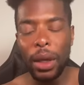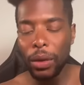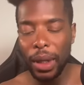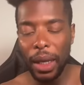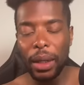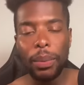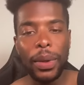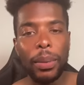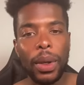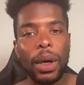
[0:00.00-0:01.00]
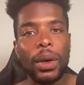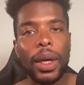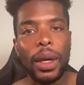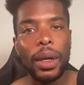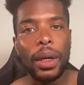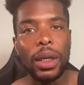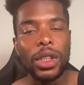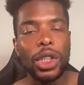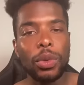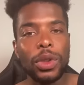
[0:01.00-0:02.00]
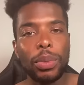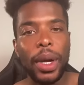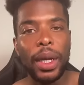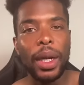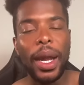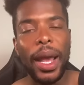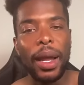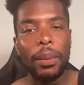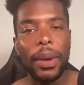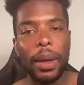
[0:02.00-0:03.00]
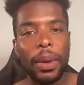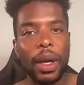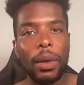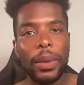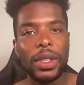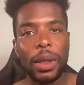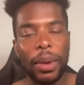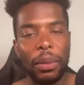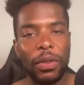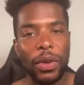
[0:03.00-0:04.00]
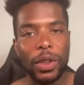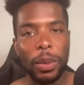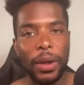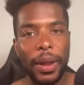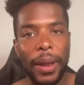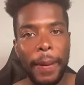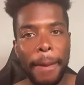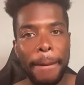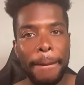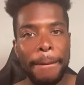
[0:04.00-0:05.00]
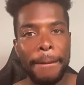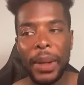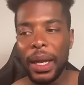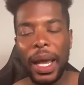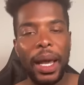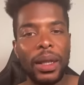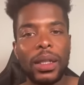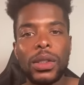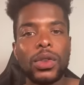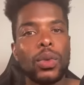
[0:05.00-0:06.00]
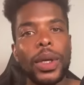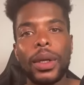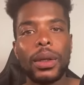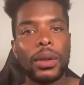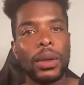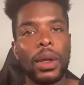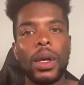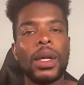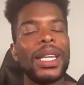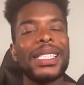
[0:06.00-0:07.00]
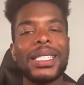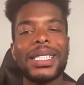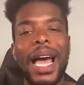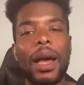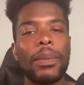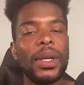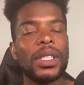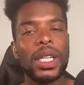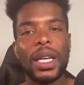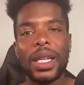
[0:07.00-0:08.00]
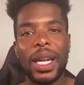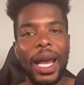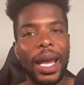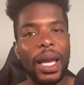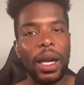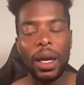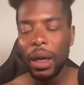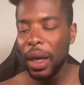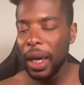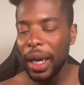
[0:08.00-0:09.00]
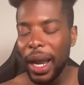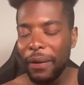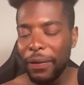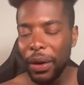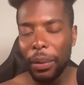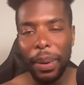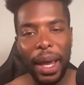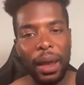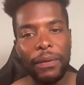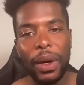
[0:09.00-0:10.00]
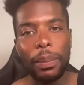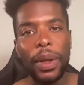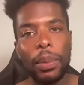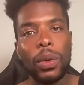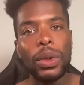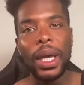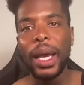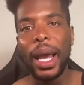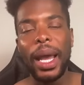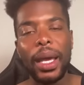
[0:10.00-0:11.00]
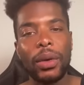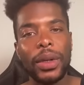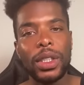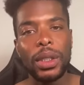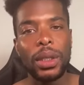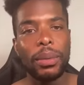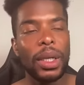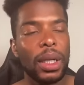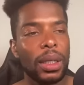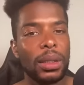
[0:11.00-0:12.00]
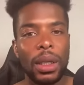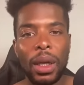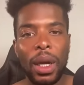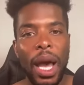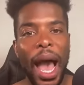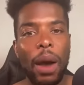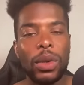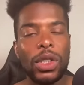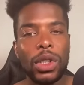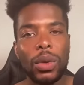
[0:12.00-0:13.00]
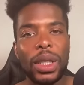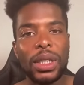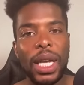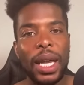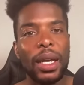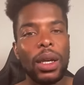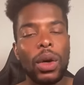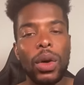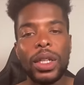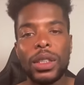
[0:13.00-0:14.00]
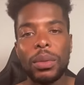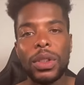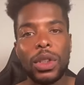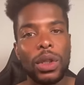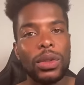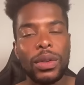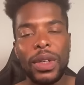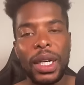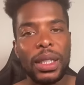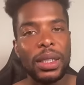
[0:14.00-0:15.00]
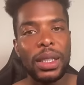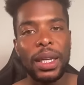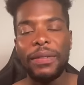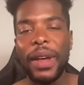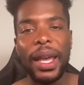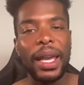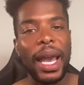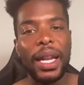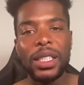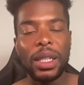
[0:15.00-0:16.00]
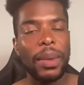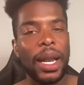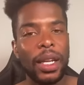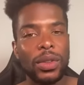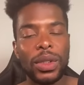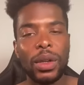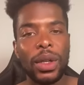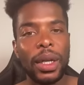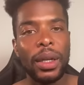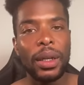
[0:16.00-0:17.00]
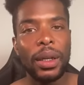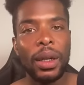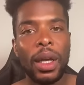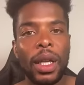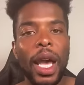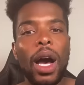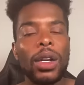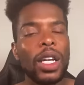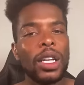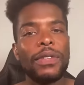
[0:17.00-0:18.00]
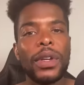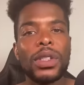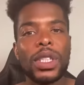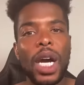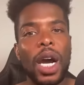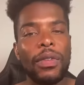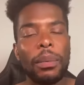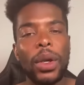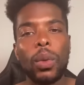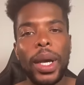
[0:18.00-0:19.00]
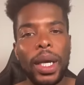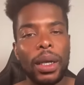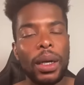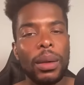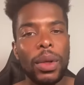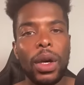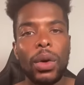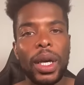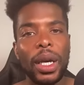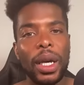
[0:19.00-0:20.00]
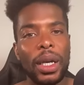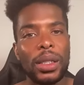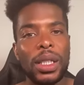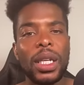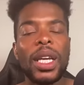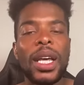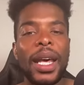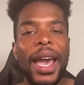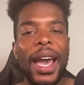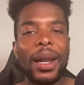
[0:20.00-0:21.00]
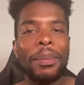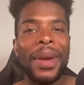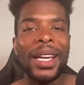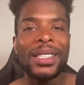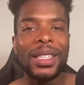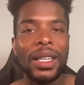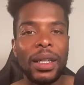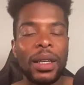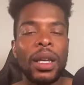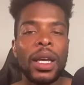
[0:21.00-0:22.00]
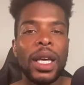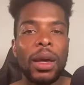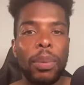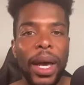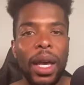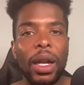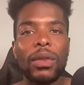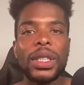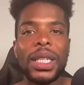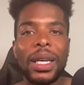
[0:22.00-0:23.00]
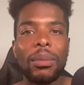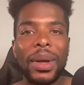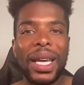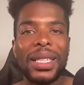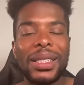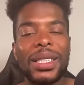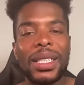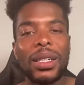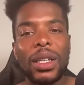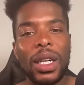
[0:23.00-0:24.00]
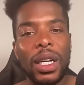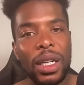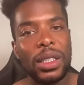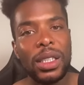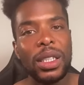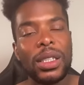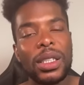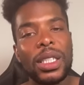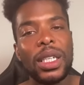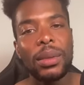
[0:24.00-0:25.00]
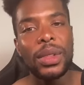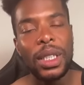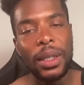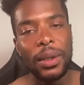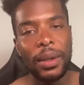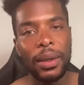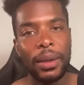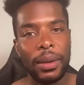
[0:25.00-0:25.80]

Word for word: And you think them people gonna care because she was pregnant and had a baby and gonna miss her baby first birthday? They're not. This is real. This is not me saying that I hate her. And I feel bad for the people who think I hate Chrisean, because I was so excited to go get some exclusive content. If I ain't got it, somebody else is gonna get it. Y'all need to feel sorry for me waking up to go get content and had a Mexican get paid over ten bands to sell the content to T M Z.